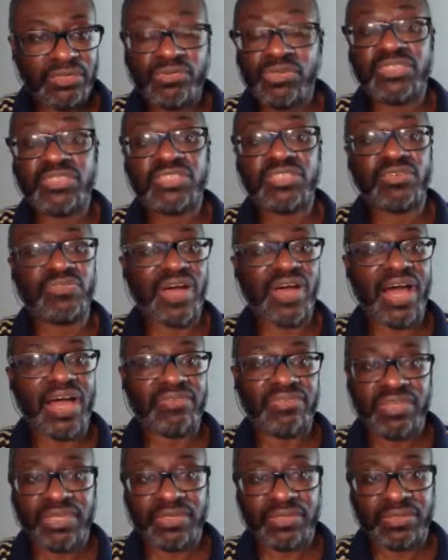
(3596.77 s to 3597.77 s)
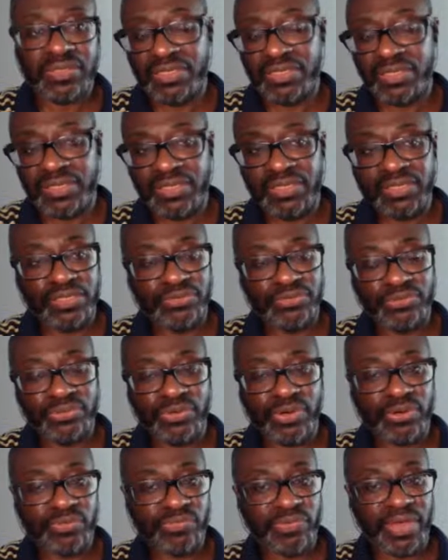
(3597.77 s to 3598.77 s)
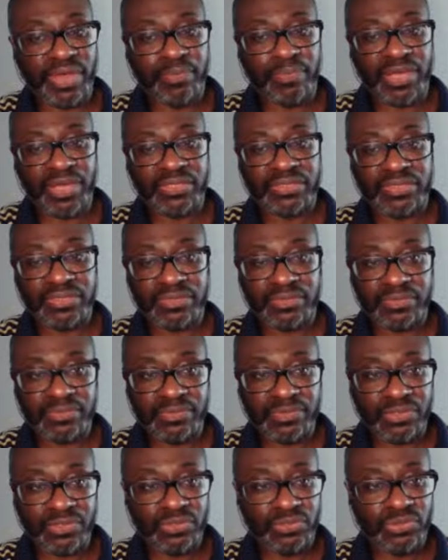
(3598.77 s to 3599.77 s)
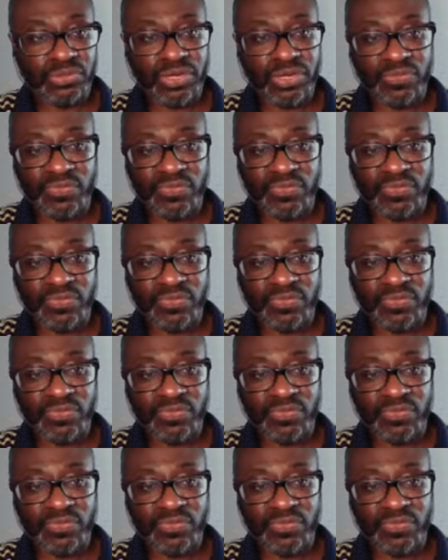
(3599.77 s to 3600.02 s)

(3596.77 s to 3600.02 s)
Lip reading: survive here in the New York fan base. New York